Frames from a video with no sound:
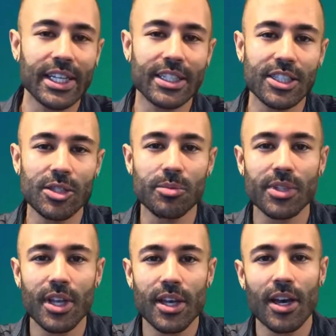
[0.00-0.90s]
it seems,
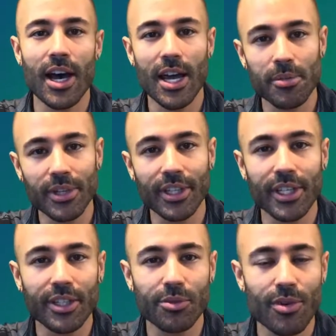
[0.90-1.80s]
hybrid
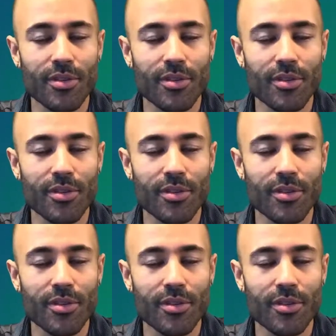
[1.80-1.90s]
leaning as well.